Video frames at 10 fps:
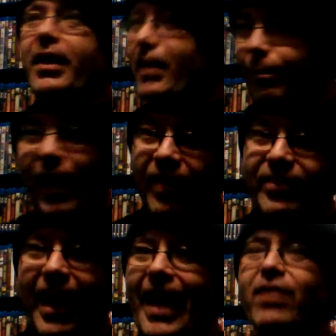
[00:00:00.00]
you know,
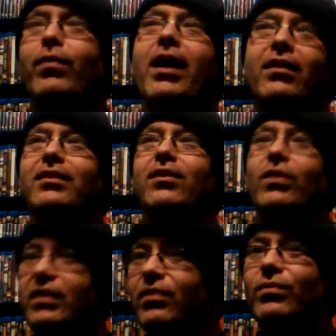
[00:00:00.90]
pass a hat around, you
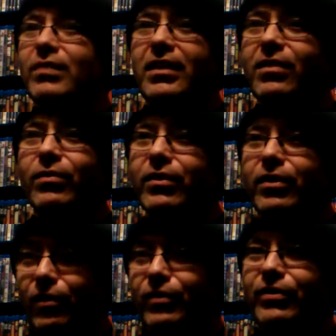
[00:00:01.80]
know, a little
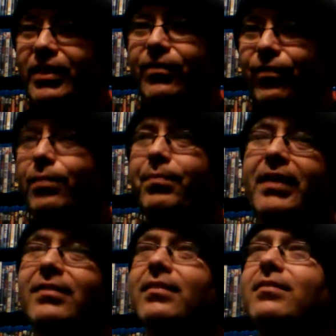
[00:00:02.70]
courtesy for the
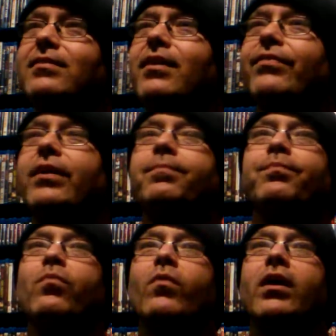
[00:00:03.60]
pizzas and stuff.
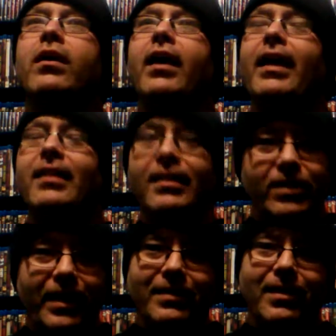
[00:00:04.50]
And then
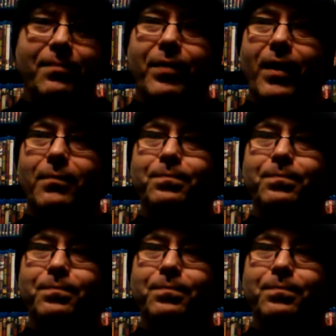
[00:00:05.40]
she ends up,